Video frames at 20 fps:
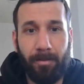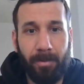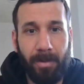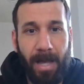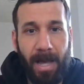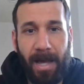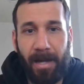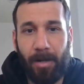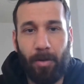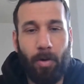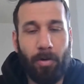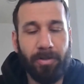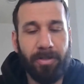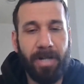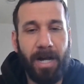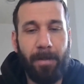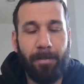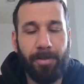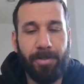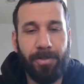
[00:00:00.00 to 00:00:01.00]
had a
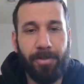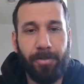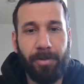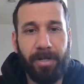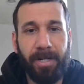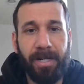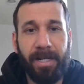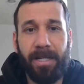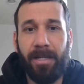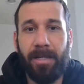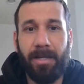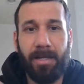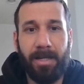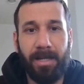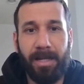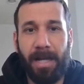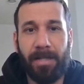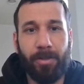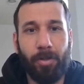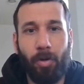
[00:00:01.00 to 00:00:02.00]
golden opportunity.
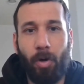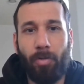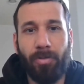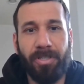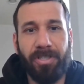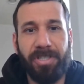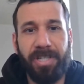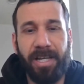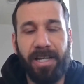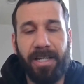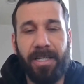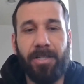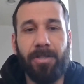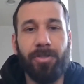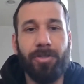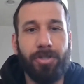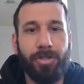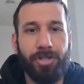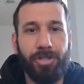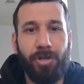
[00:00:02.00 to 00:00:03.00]
He got the golden
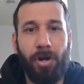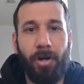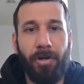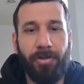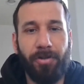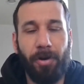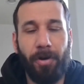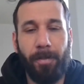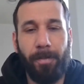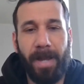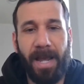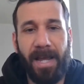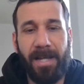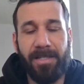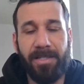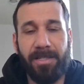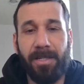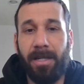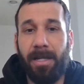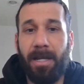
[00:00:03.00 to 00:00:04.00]
ticket to start third
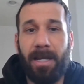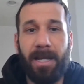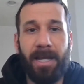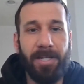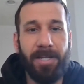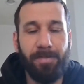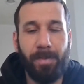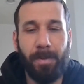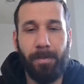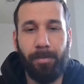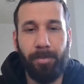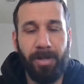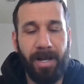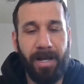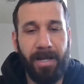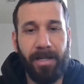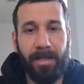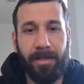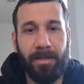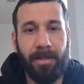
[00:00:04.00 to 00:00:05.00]
base. He's been
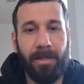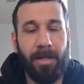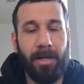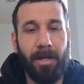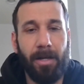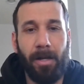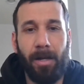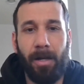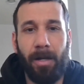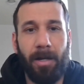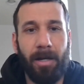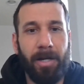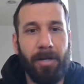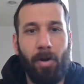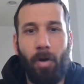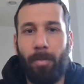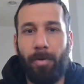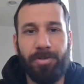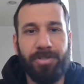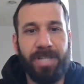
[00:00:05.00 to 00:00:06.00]
playing
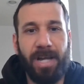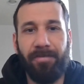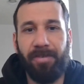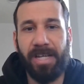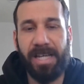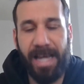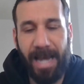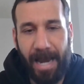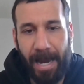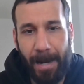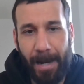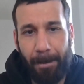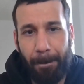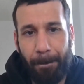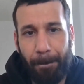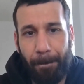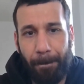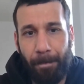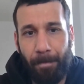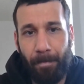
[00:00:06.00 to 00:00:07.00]
in almost every
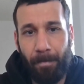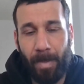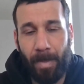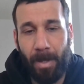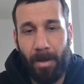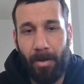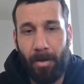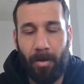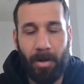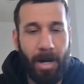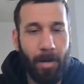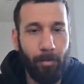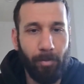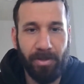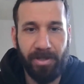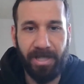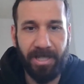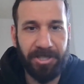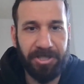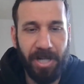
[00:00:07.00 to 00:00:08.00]
game, right,
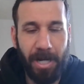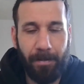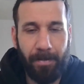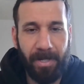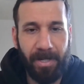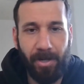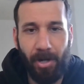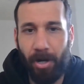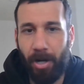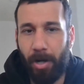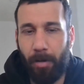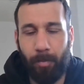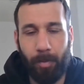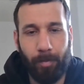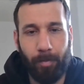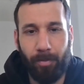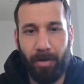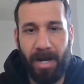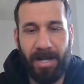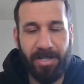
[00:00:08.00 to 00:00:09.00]
with DJ being hurt,
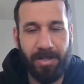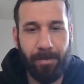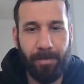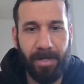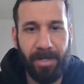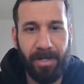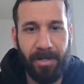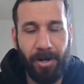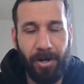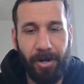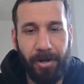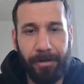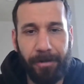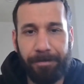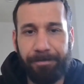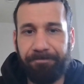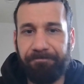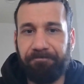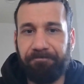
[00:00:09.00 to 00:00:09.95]
with Peraza being hurt.